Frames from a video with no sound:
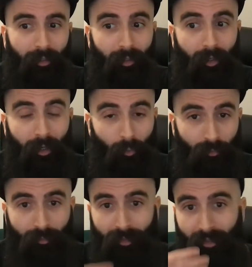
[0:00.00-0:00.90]
I
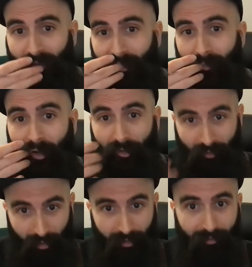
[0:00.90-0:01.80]
also made a video about
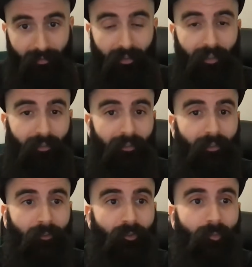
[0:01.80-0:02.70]
it that it's linked in
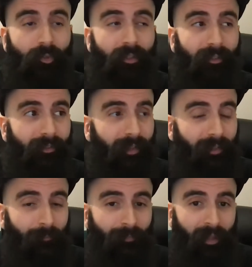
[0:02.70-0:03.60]
the description, as I
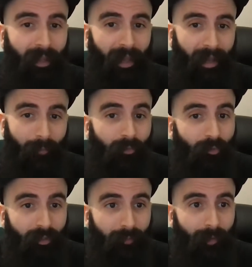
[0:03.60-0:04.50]
said, and I'm
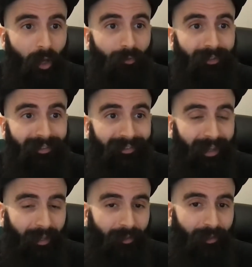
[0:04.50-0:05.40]
talking about the
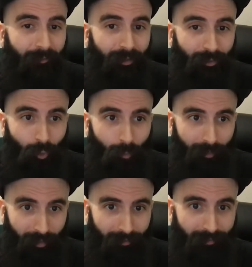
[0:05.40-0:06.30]
secondary
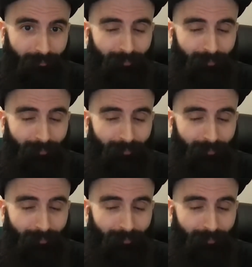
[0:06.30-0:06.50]
dominant.